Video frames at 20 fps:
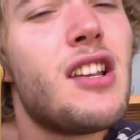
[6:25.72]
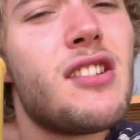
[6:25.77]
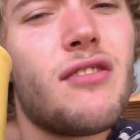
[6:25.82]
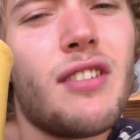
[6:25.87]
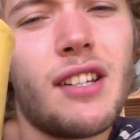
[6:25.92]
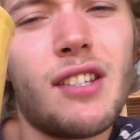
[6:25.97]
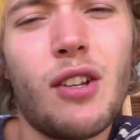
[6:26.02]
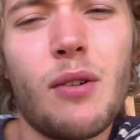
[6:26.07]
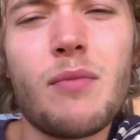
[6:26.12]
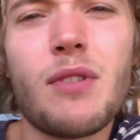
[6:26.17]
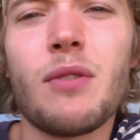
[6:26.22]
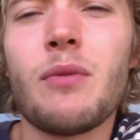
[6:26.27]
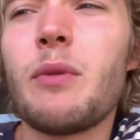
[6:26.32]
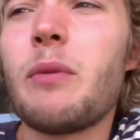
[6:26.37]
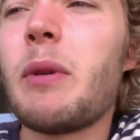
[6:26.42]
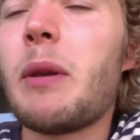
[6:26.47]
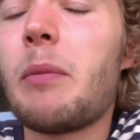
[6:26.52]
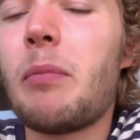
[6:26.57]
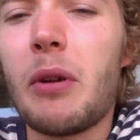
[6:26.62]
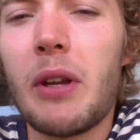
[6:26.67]
S. Thompson
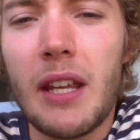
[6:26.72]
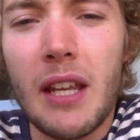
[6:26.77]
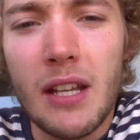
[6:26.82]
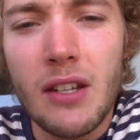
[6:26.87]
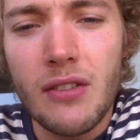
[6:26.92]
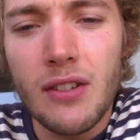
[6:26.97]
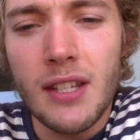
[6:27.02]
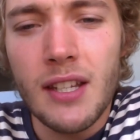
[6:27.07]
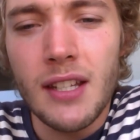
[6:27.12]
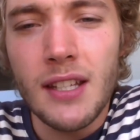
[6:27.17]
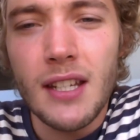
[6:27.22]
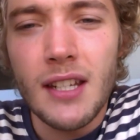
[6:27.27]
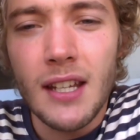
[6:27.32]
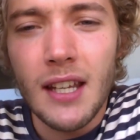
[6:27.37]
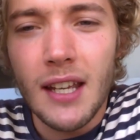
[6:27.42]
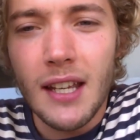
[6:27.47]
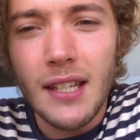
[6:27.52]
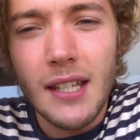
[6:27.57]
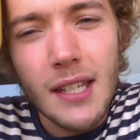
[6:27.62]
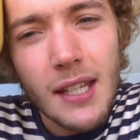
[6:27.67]
would be a pretty interesting dinner
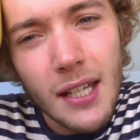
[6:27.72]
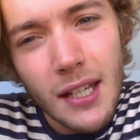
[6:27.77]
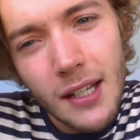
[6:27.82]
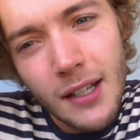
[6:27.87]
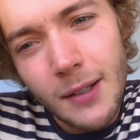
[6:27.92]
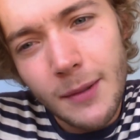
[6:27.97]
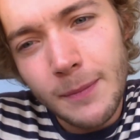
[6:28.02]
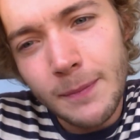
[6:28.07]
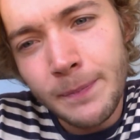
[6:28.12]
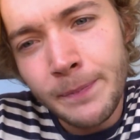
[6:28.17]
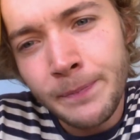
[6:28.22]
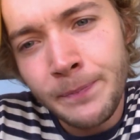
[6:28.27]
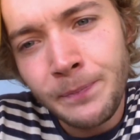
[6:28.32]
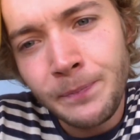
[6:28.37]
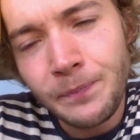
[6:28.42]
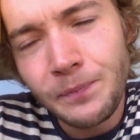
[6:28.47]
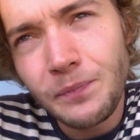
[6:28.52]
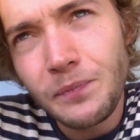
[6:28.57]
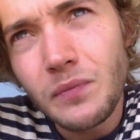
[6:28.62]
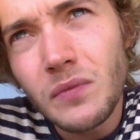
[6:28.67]
guest.
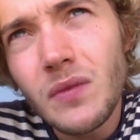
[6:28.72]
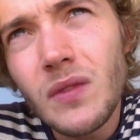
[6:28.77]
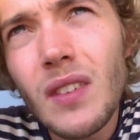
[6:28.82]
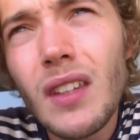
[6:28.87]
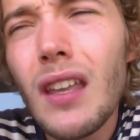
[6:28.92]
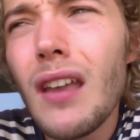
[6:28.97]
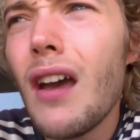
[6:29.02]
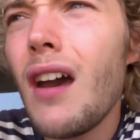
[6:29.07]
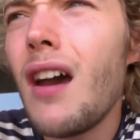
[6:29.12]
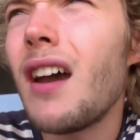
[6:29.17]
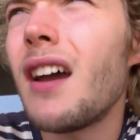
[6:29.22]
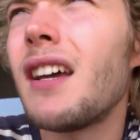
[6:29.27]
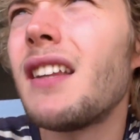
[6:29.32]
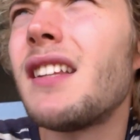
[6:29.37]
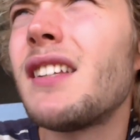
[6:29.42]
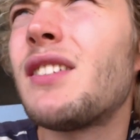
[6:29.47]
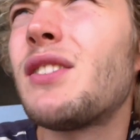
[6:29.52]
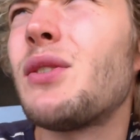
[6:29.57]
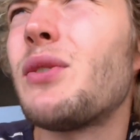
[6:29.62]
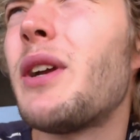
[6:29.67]
I heard
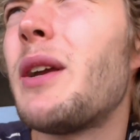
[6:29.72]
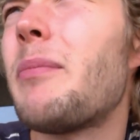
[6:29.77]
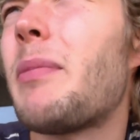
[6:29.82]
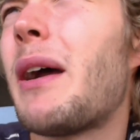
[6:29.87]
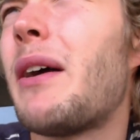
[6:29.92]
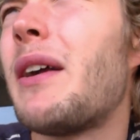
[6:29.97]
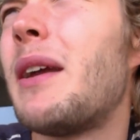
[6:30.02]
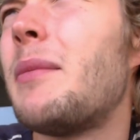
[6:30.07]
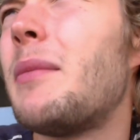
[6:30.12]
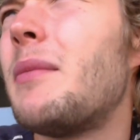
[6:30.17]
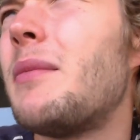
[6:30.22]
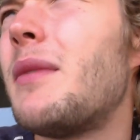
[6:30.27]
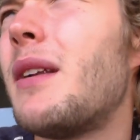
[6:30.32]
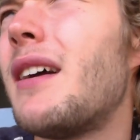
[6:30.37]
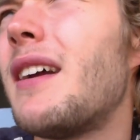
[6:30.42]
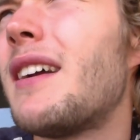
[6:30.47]
this story about him